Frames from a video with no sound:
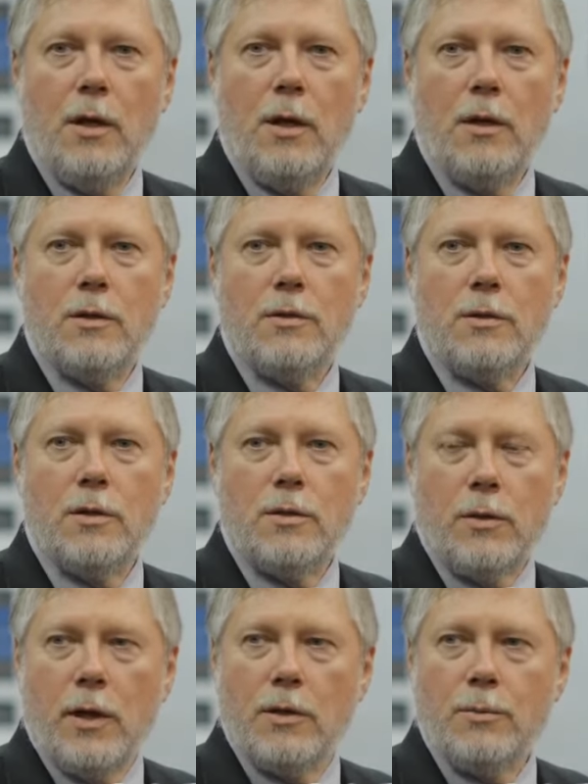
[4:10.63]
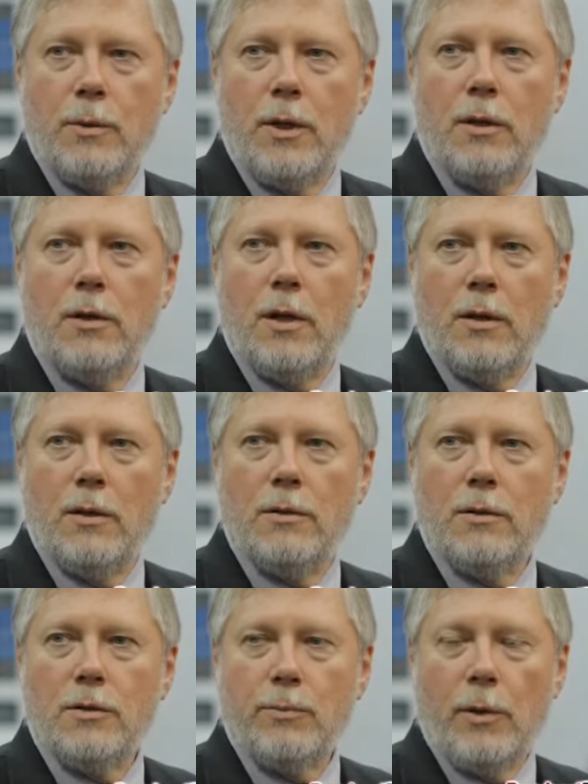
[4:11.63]
is uh, transmitted and then
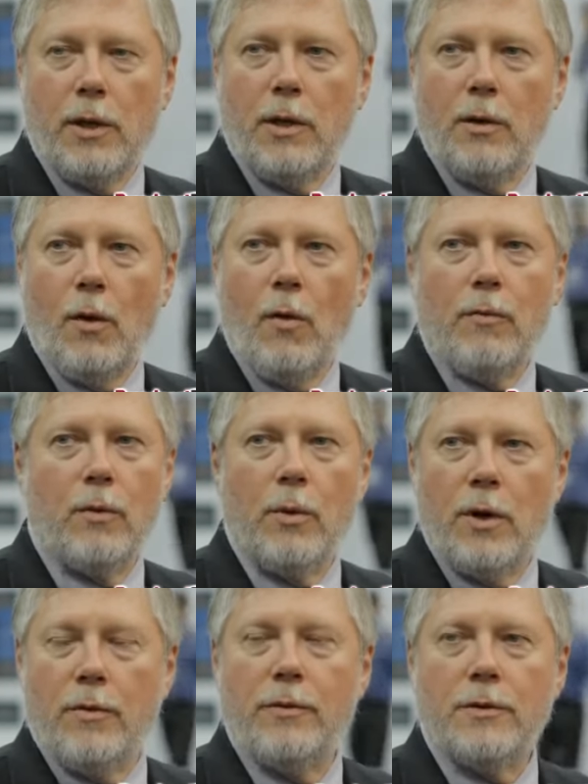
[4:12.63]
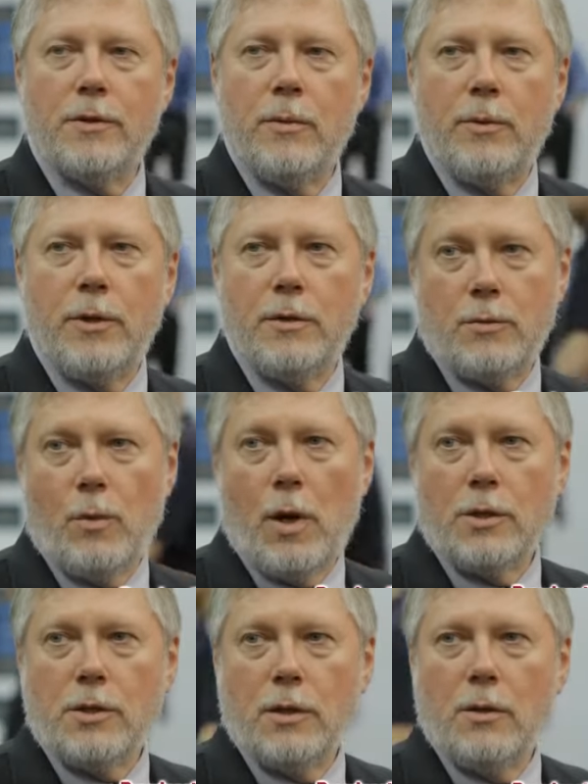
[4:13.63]
displayed over whatever somebody is
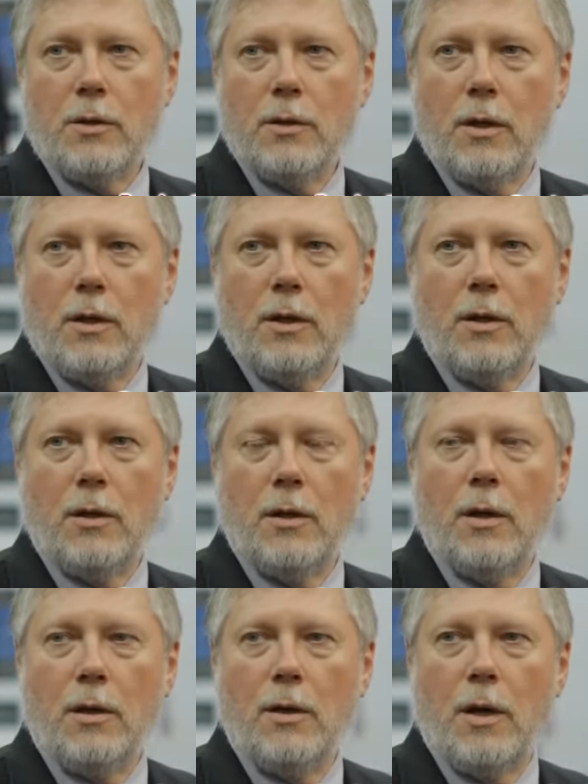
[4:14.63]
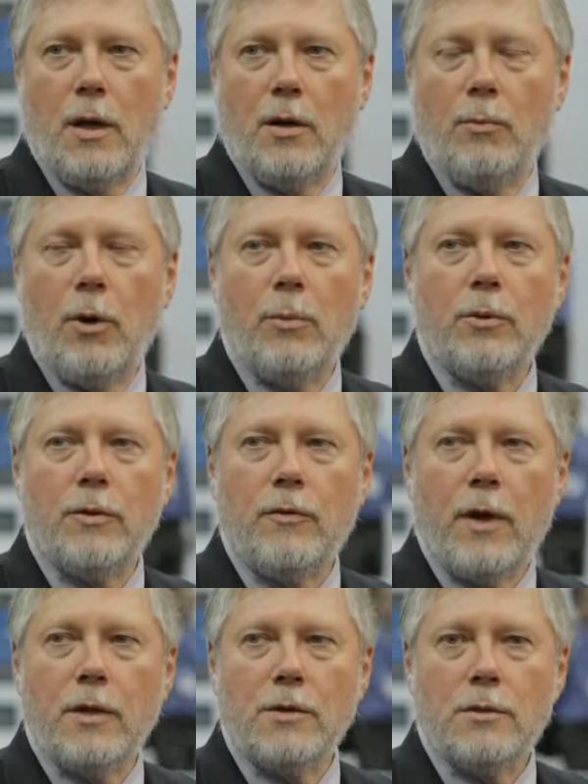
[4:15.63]
watching uh, on, on a mobile
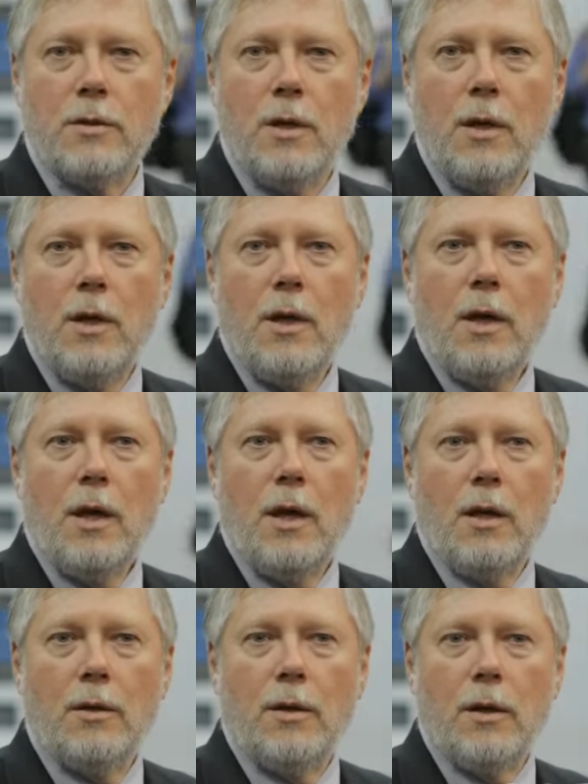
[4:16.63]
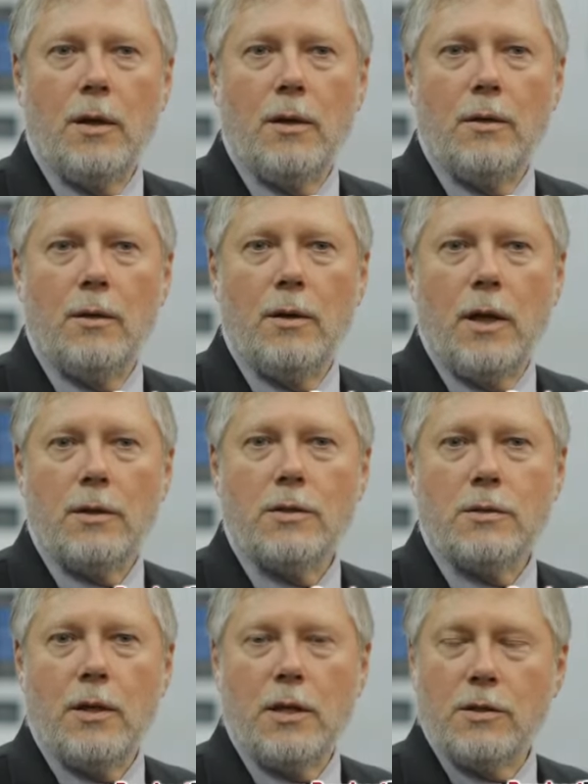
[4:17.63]
device. And uh,
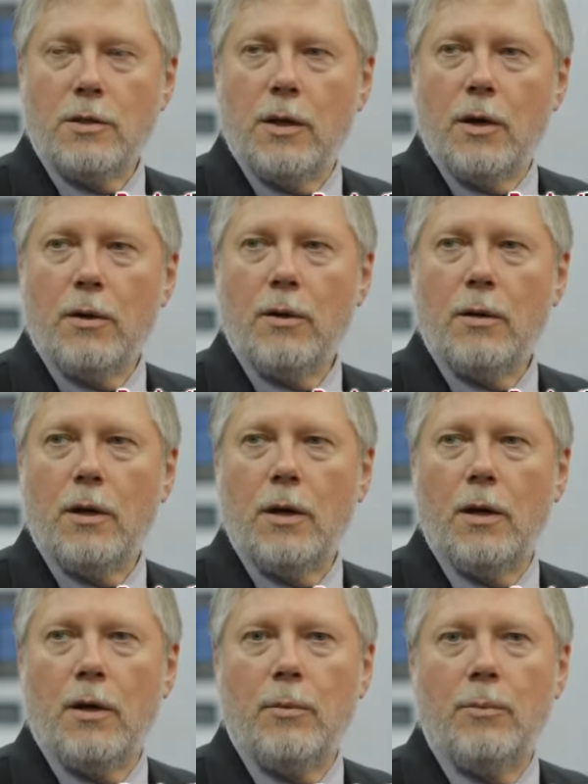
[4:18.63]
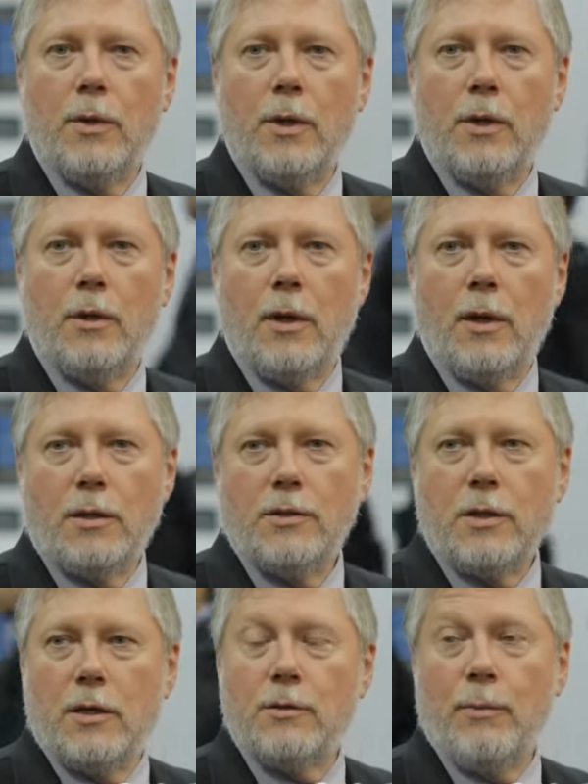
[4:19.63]
that's, that's there. Um, like I
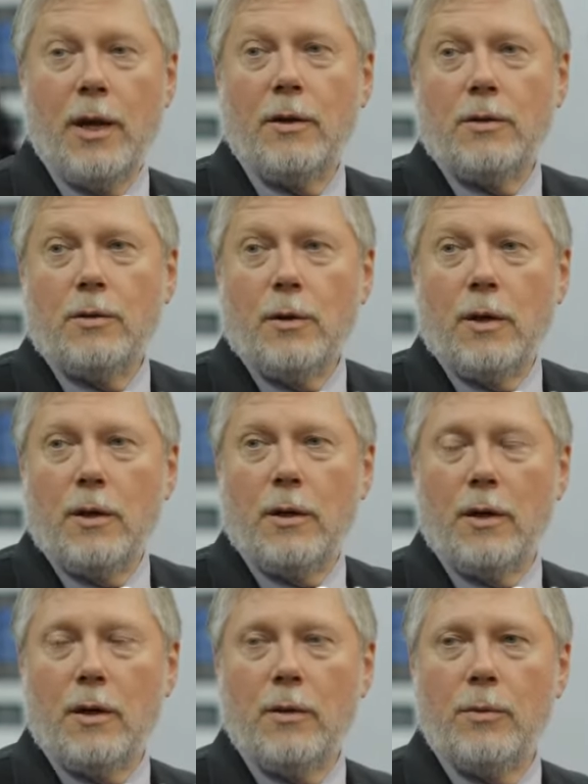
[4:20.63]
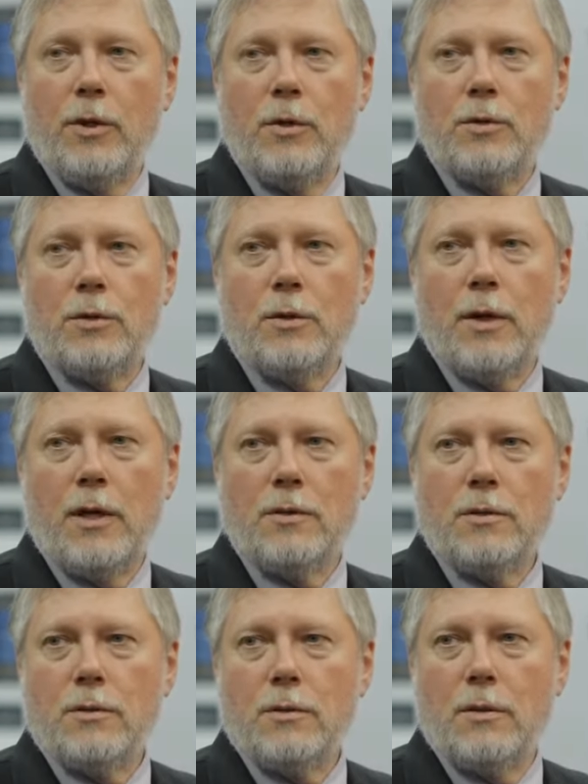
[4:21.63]
say, it's mandatory. Uh, the user
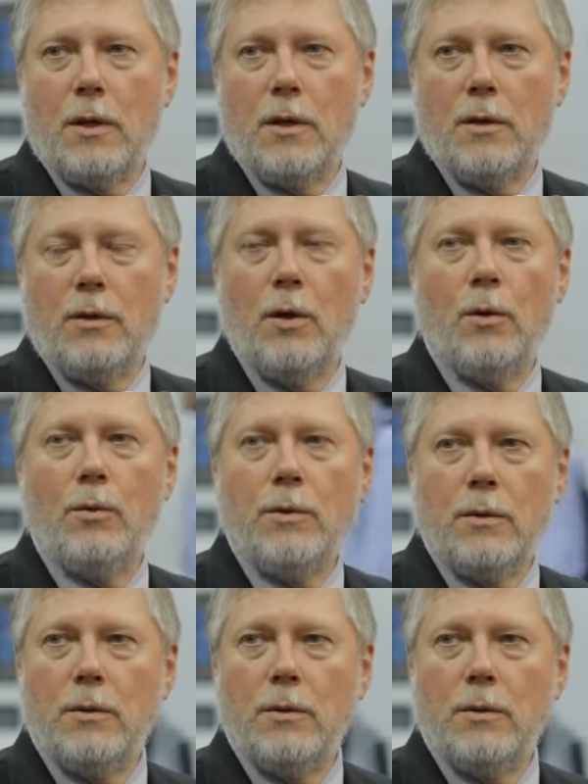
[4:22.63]
has uh, no,